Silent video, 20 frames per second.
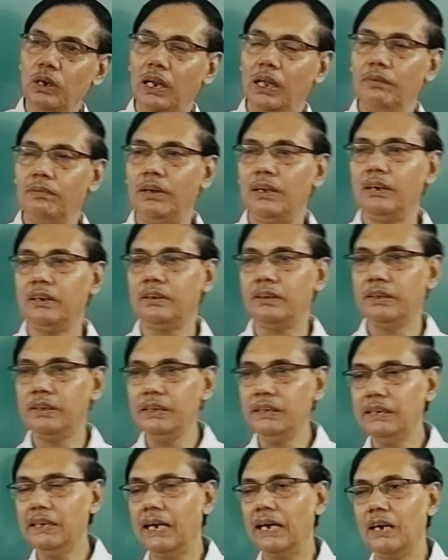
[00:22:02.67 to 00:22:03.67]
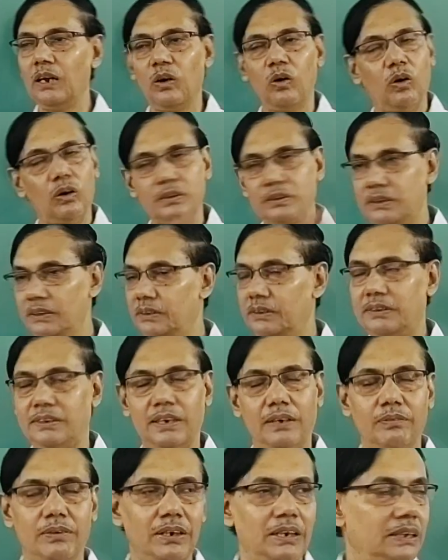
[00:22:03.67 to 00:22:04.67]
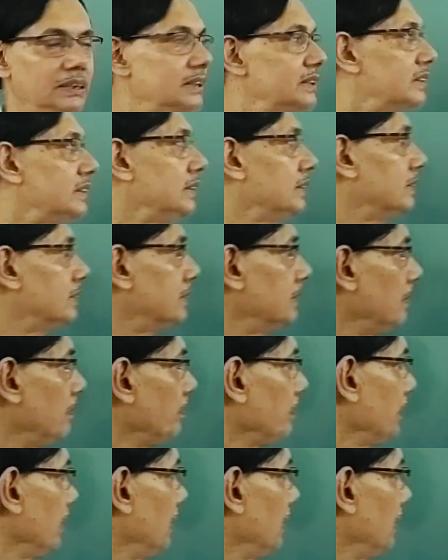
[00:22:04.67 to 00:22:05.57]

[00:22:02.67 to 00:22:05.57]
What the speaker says: school level key and lock system and other things.